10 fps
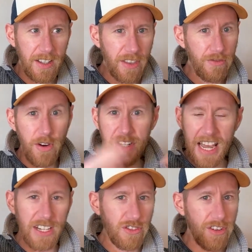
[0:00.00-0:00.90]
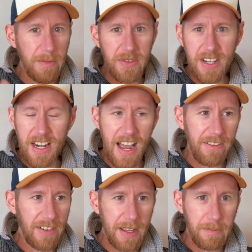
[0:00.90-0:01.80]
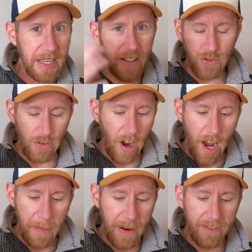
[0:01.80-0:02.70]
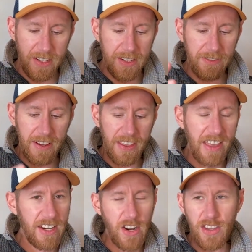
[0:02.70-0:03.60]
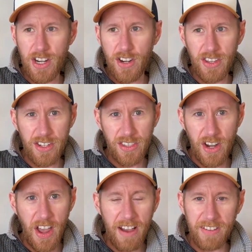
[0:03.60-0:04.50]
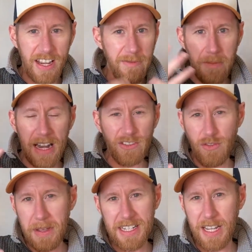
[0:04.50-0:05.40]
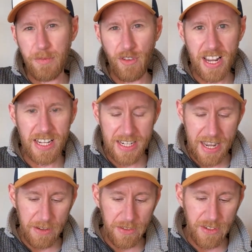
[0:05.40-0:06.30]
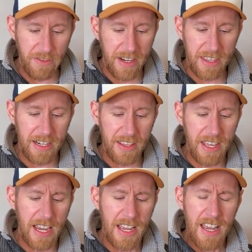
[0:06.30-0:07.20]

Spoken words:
throw tantrums and have like big drama and stuff like that. They don't have kind of melodramatic breakdowns or anything like that.